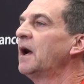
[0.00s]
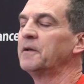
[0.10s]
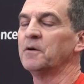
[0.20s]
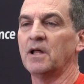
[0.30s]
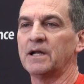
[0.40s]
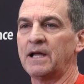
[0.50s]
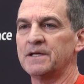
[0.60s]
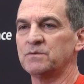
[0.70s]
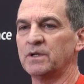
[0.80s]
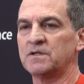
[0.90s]
I know a lot of
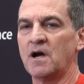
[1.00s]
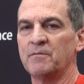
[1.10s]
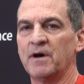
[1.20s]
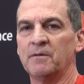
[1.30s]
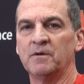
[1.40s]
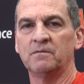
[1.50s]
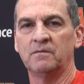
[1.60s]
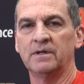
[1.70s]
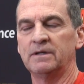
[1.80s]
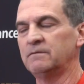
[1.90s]
guys want to talk about, it,
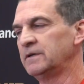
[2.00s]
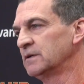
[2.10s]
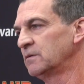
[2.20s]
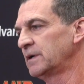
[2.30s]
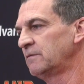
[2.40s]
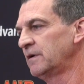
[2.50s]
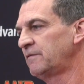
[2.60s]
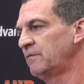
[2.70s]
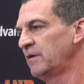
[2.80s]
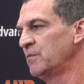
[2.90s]
but we, you know, we,
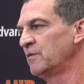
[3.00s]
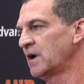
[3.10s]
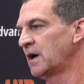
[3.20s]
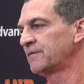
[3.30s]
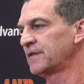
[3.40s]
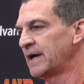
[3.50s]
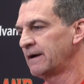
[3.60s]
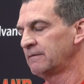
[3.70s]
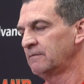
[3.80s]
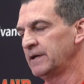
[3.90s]
we've, we've moved on to
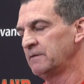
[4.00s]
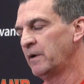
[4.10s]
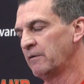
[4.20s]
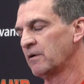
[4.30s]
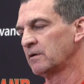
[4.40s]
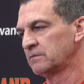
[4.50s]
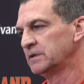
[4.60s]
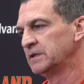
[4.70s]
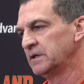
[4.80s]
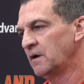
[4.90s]
that. We, we were
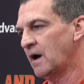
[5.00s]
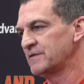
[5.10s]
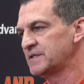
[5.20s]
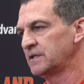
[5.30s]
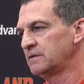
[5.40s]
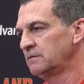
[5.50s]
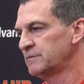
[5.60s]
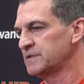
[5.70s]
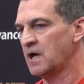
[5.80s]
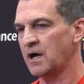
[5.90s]
obviously
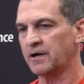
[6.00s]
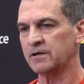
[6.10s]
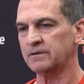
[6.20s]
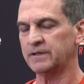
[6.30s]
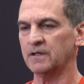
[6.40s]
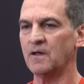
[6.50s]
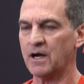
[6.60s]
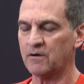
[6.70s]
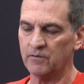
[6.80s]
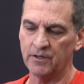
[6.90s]
was a hugger in the
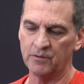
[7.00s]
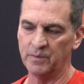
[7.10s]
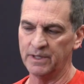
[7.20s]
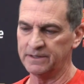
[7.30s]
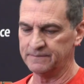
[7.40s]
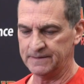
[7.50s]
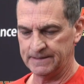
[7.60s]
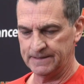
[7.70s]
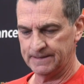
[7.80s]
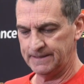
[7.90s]
locker room, but
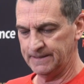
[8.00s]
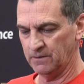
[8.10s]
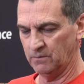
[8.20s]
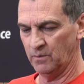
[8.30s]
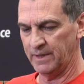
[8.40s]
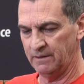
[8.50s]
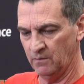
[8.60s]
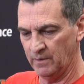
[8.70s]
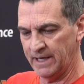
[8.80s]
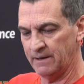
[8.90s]
you know, when we
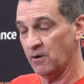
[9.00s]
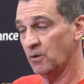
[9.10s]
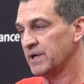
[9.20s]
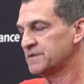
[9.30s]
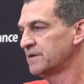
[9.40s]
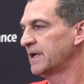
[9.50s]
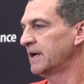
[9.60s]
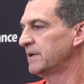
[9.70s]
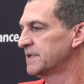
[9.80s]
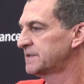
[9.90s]
when we got home
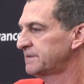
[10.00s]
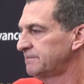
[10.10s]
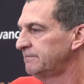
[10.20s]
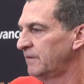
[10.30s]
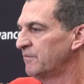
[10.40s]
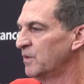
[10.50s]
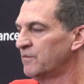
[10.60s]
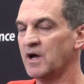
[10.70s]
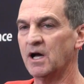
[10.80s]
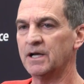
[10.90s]
yesterday, we just we've
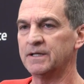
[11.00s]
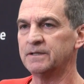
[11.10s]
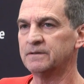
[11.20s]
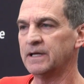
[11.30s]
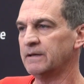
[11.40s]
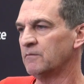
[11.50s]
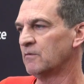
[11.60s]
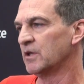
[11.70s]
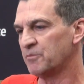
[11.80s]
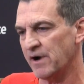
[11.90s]
moved on, and, and we're
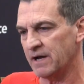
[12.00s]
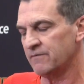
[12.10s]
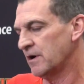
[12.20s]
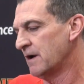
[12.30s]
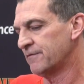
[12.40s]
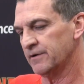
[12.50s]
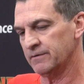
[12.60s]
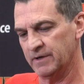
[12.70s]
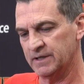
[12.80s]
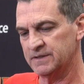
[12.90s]
really proud of our effort,
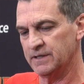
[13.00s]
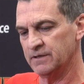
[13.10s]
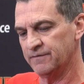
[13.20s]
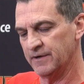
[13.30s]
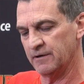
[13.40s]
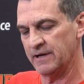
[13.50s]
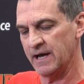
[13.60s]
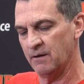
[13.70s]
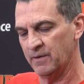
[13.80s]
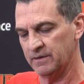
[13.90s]
and we continue to figure it
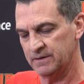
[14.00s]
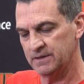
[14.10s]
out, but